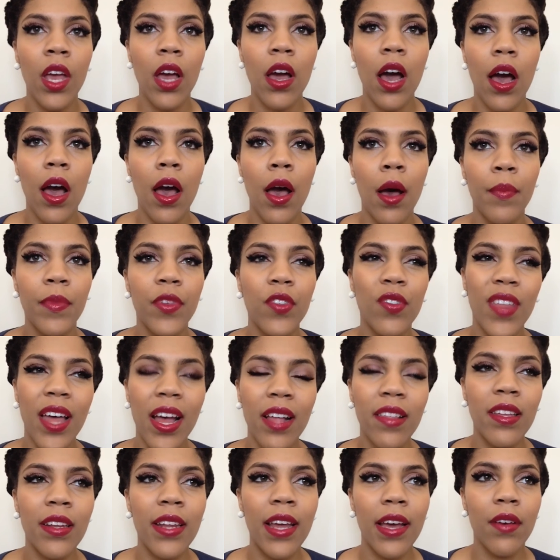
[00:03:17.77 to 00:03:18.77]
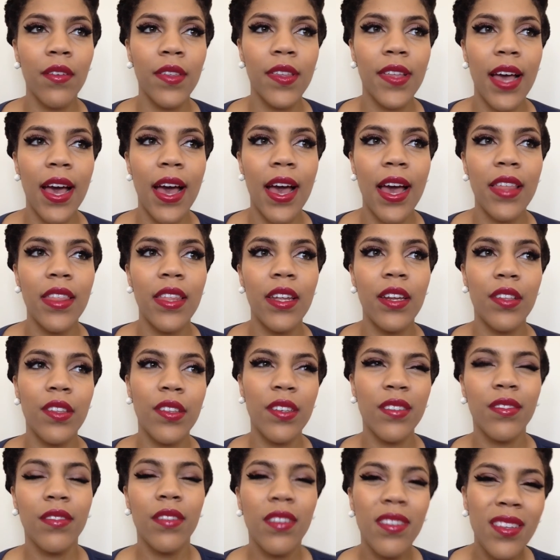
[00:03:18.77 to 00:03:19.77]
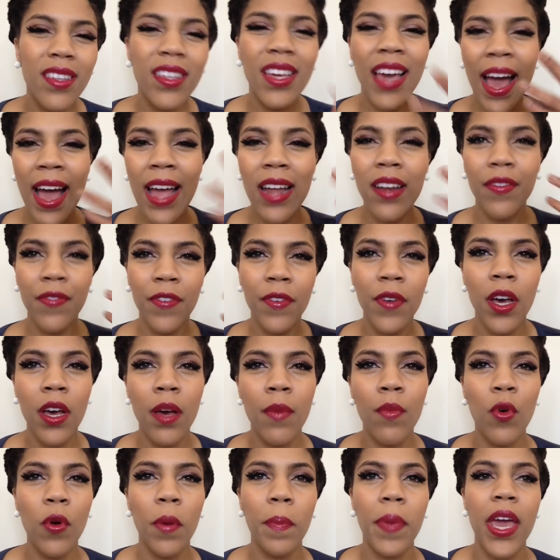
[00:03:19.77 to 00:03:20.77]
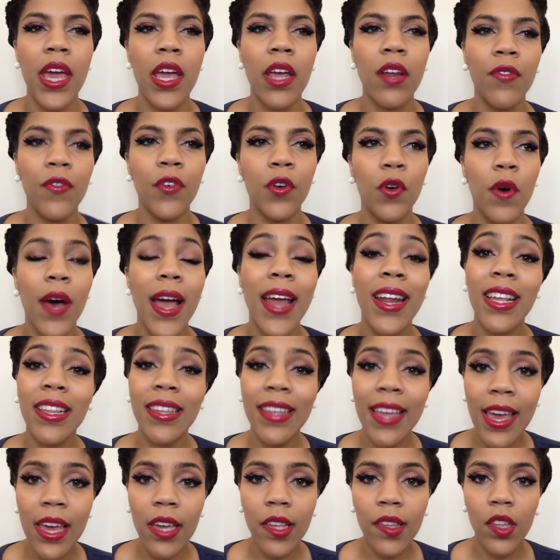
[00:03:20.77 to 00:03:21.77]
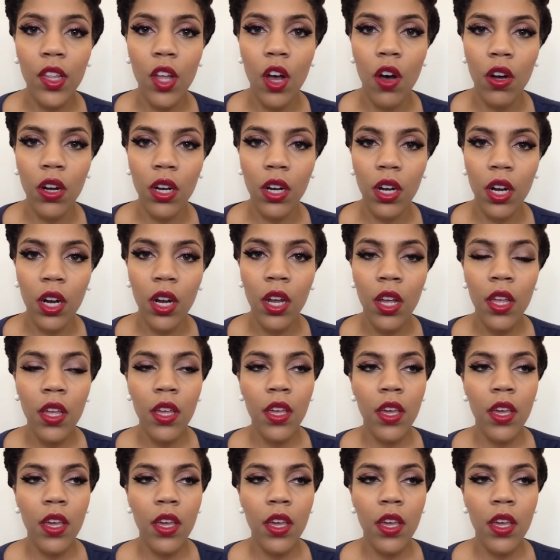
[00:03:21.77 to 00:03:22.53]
So that's a downside, that it's a kind of more painful, and it takes longer.